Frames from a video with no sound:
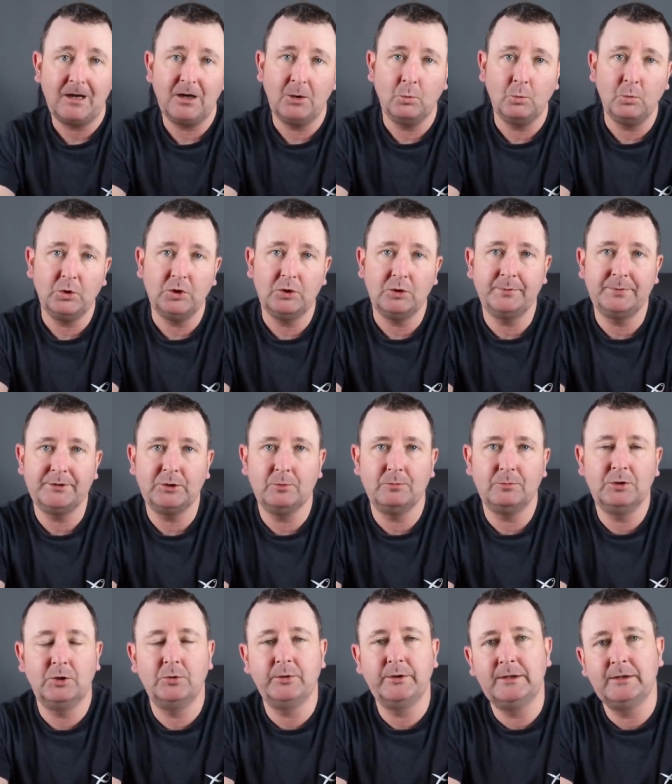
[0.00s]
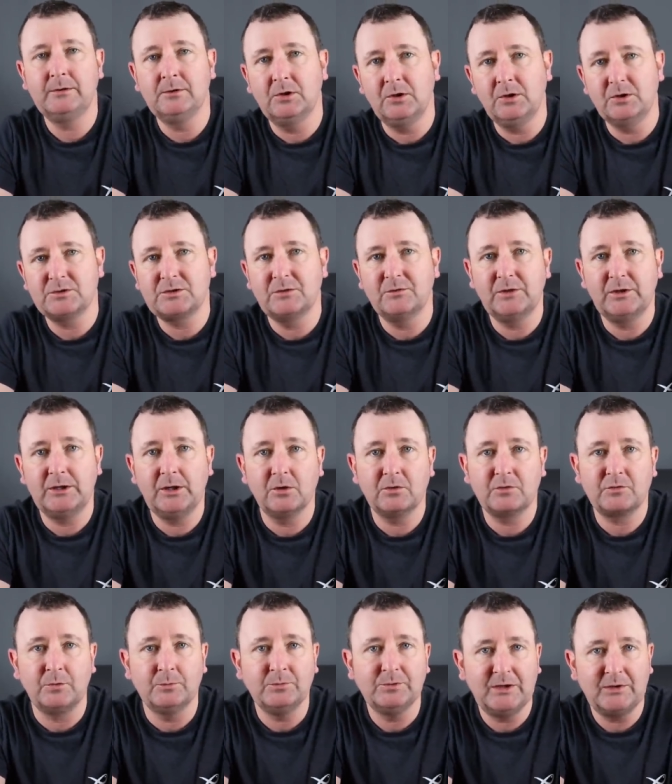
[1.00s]
I will be uploading lots of
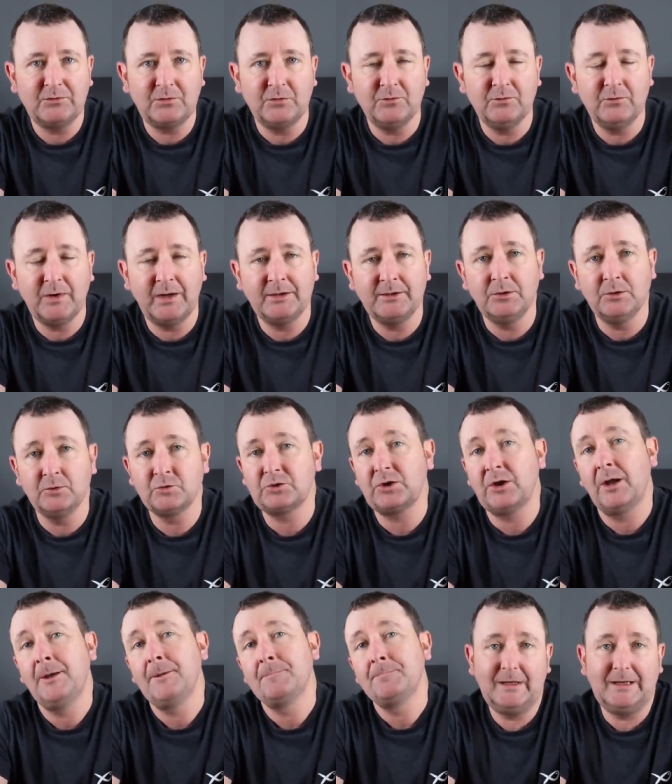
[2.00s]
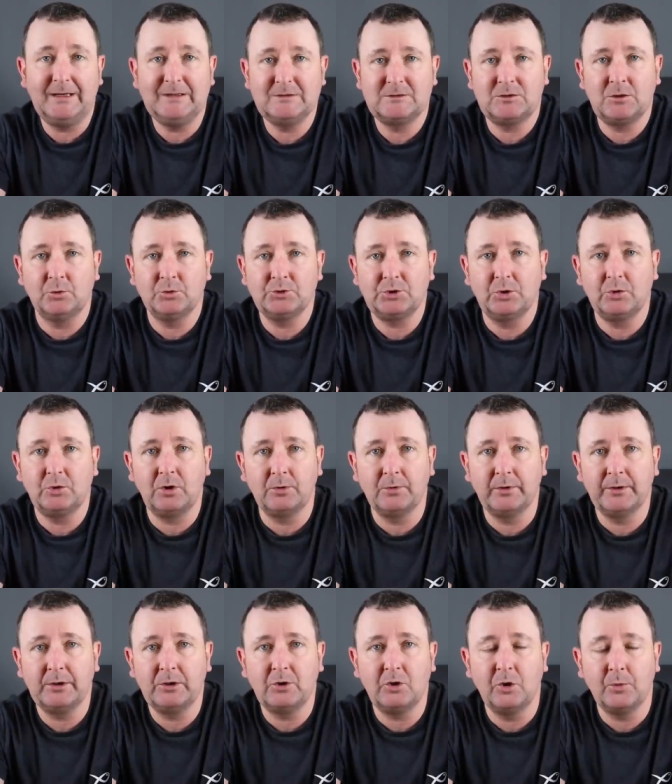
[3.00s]
videos from different venues it's also going to
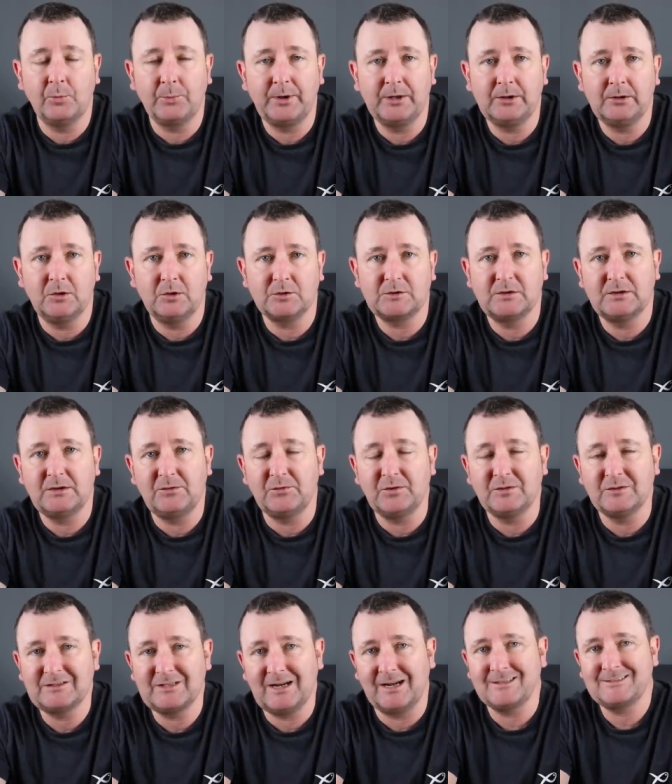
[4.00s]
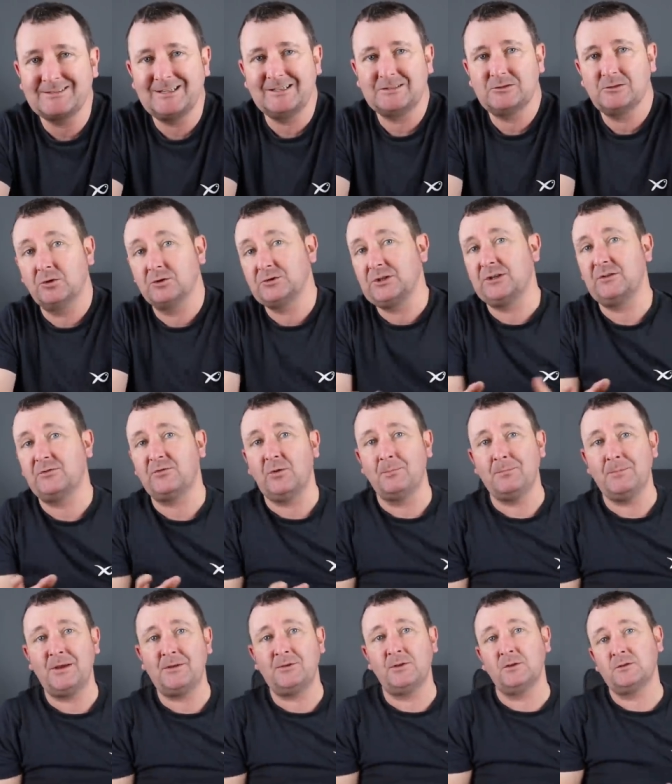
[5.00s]
incorporate lots of different tactics lots of
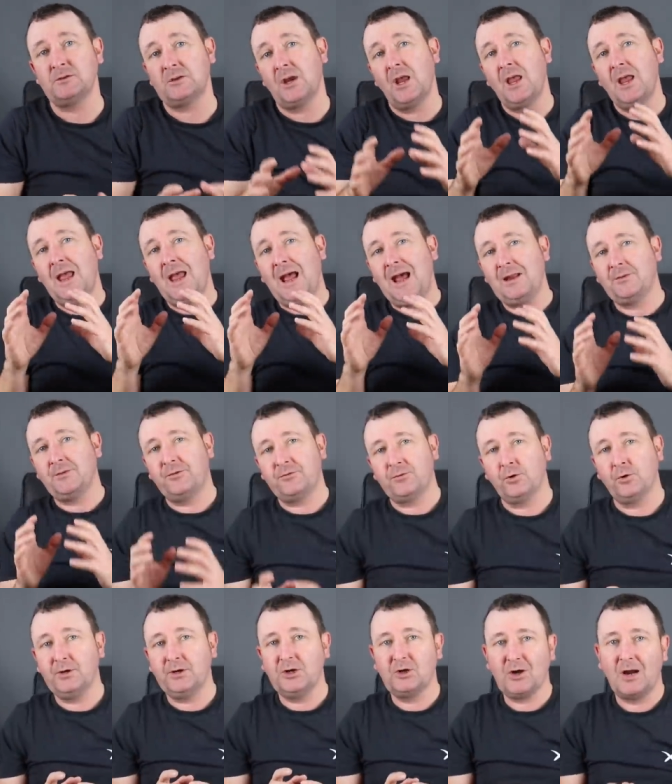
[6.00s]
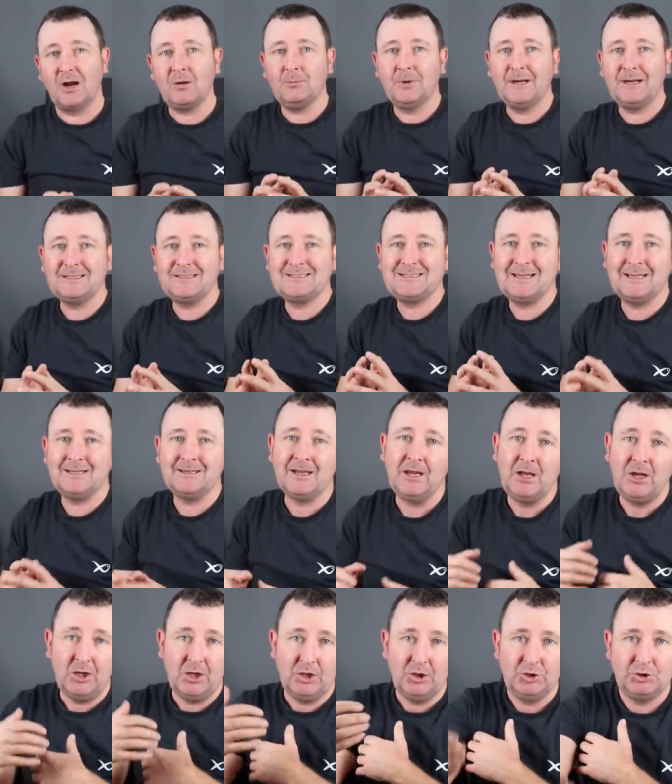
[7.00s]
different methods and throwing ground bait in
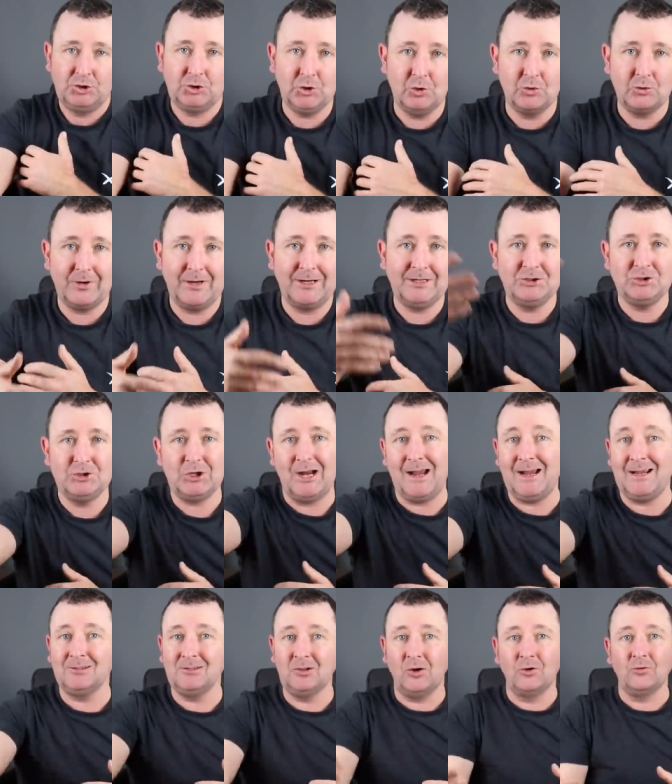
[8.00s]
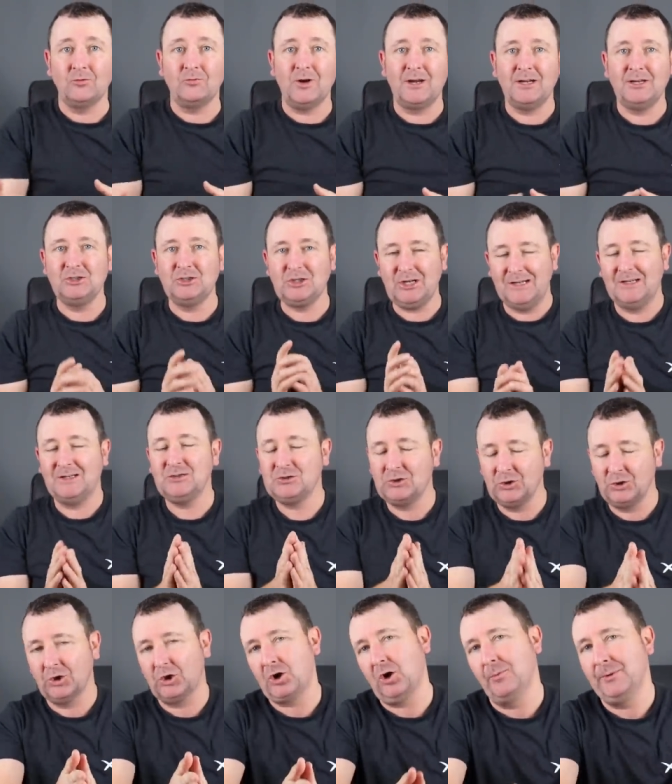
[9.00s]
short range and long range is
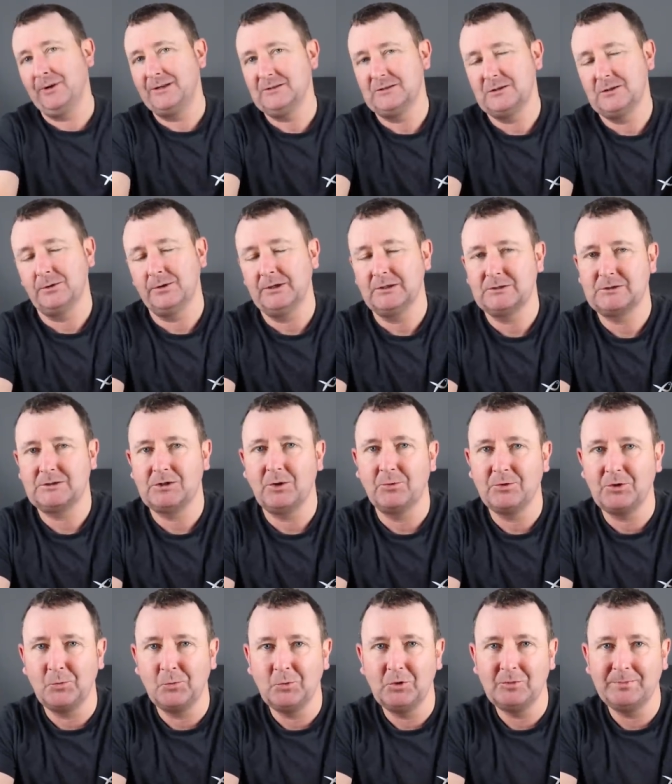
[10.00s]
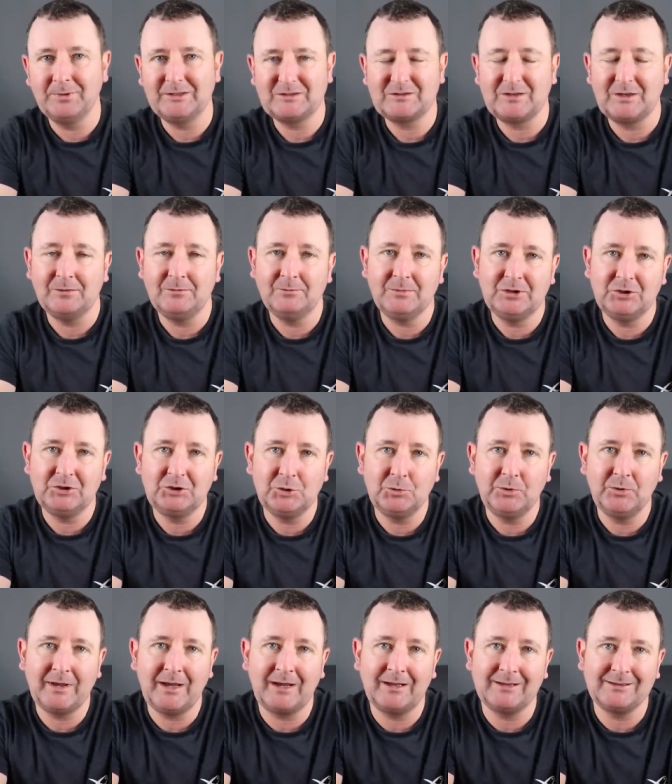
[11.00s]
going to come into it so you will be seeing me
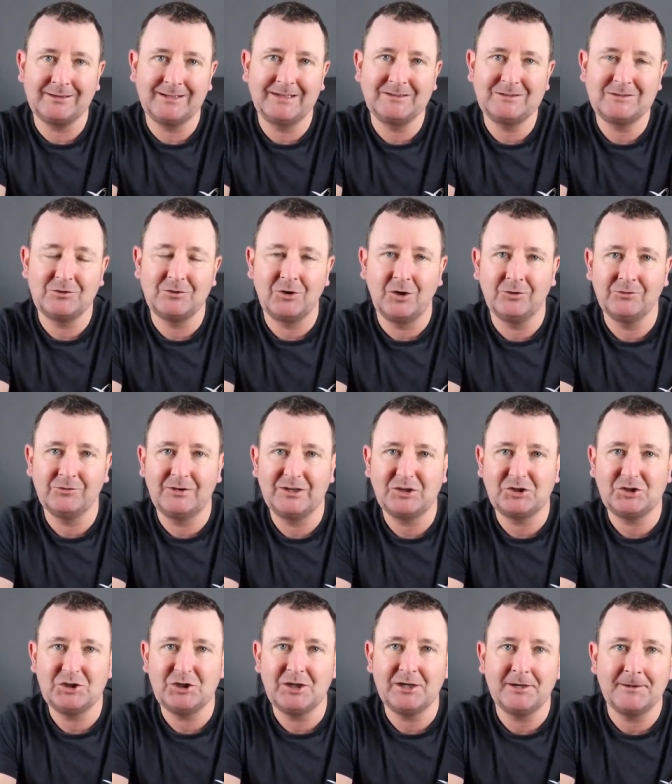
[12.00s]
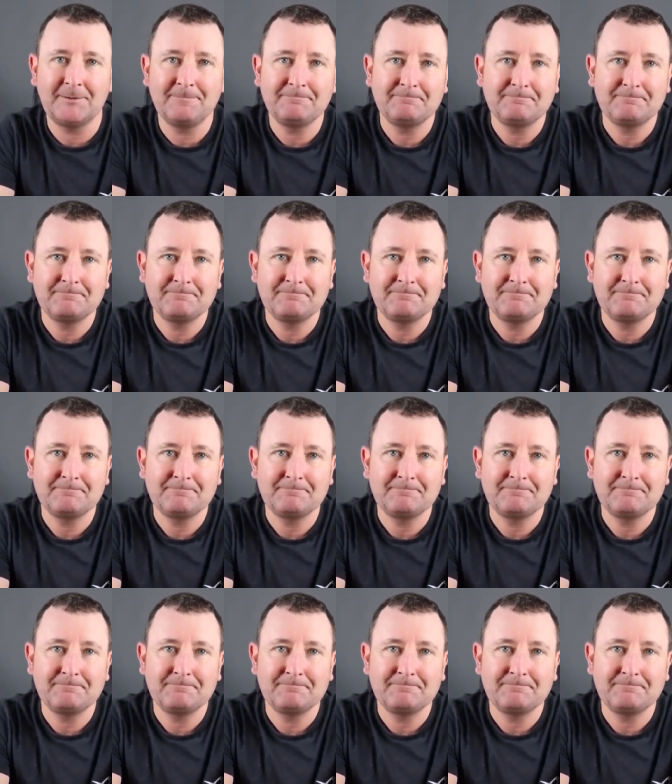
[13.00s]
do that later on this year